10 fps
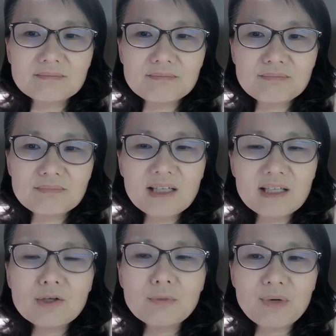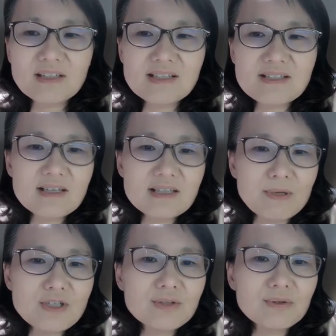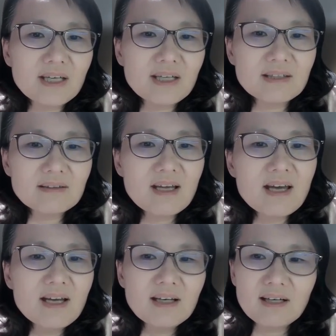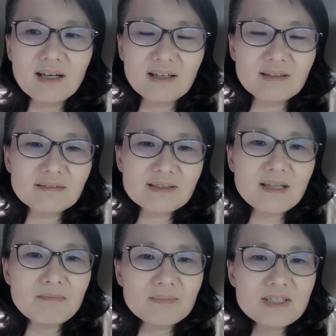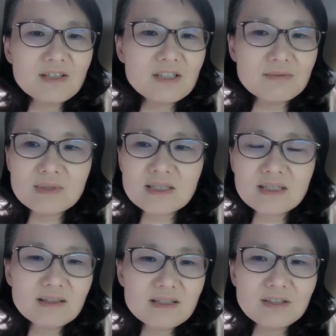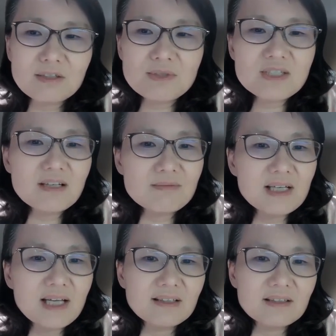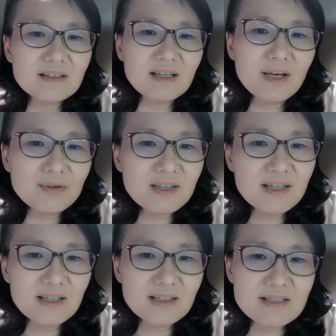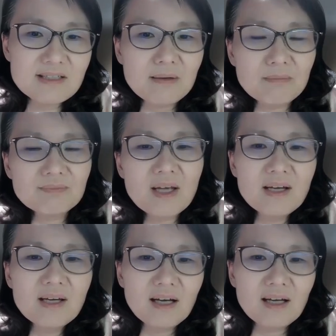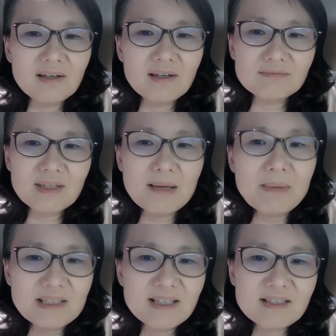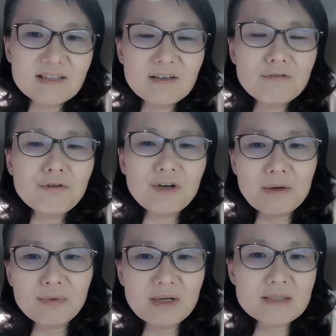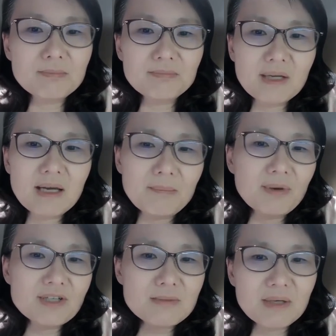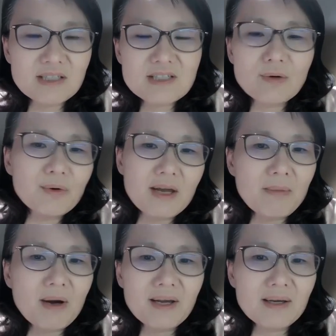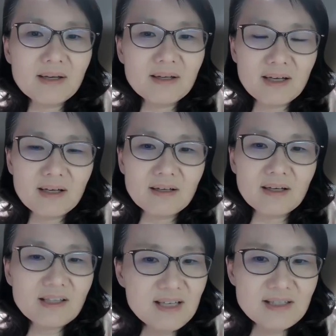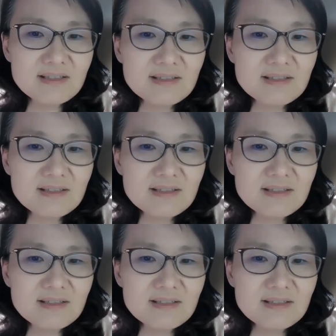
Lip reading: clinical practice, especially in some certain terms like healthcare system limited for reimbursement or MI access?